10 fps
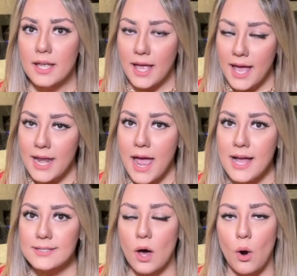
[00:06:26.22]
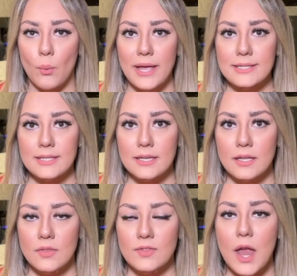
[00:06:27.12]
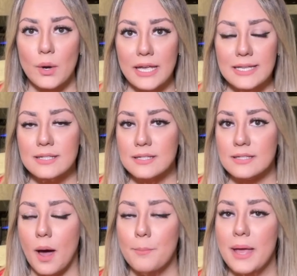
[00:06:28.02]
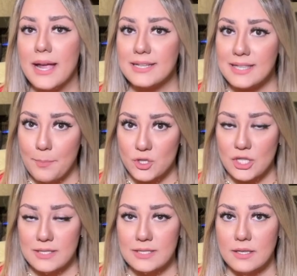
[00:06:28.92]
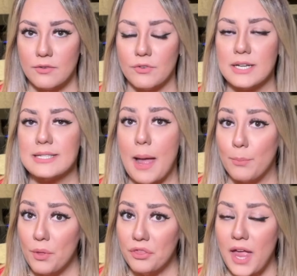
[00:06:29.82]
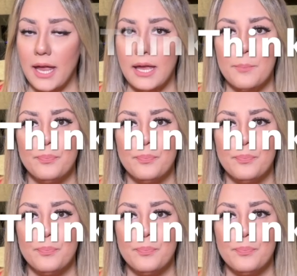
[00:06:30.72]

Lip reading: And as always, there is some exceptions. For example, think.